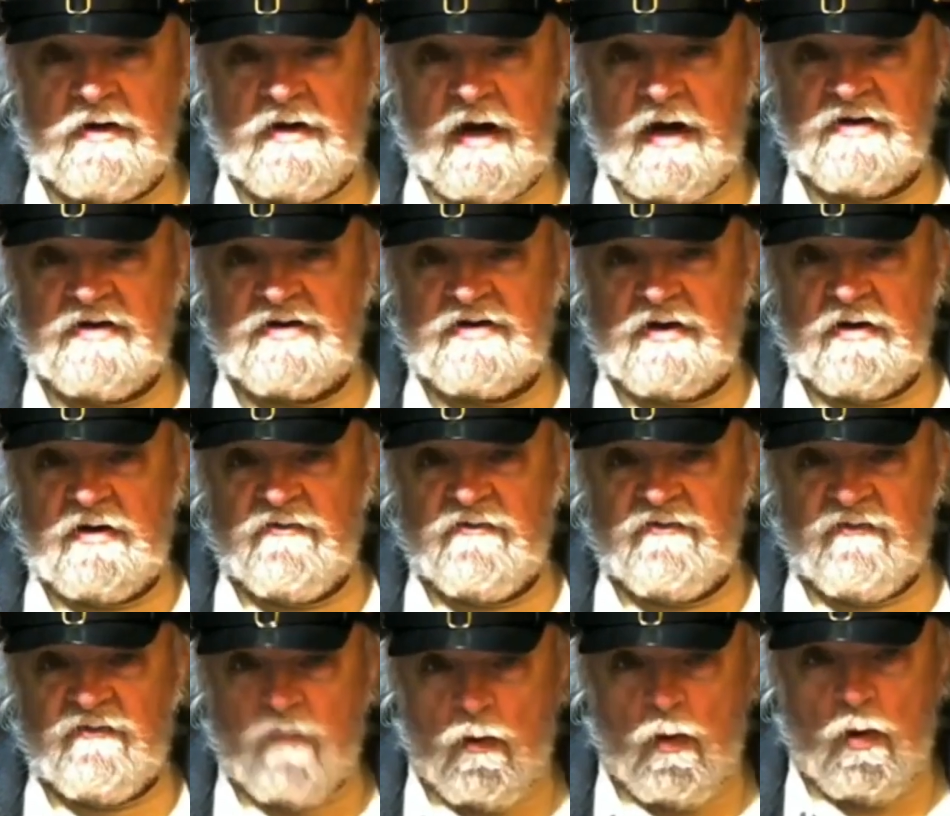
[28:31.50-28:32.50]
the dice
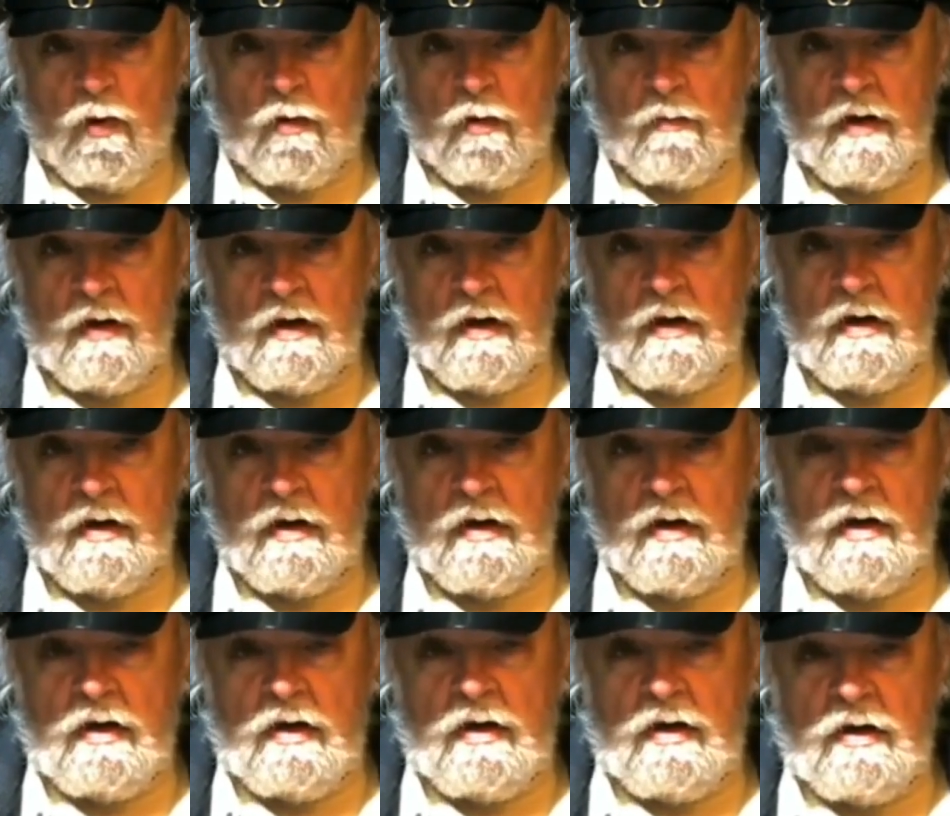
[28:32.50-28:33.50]
conform
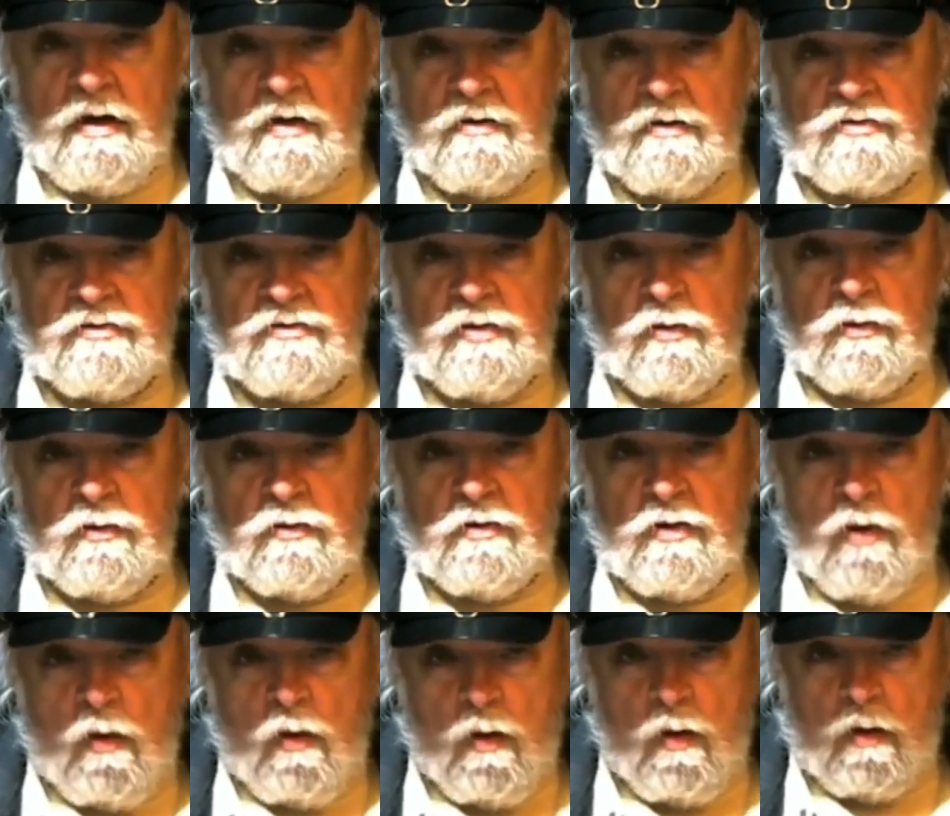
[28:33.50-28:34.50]
to the
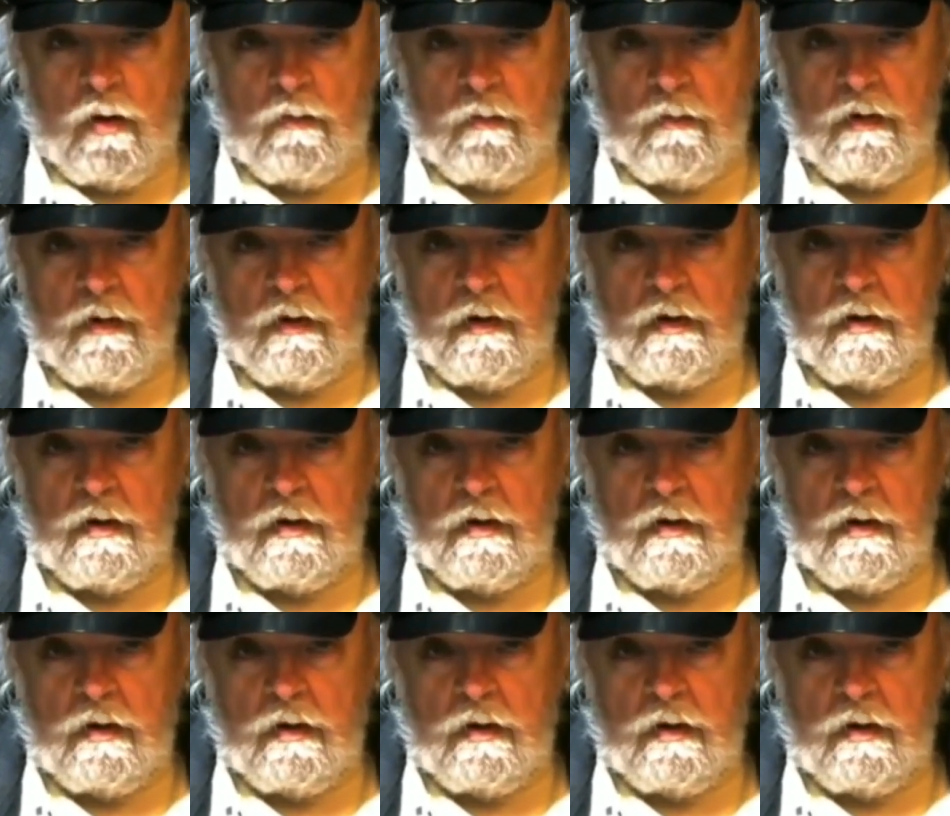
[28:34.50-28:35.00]
norm.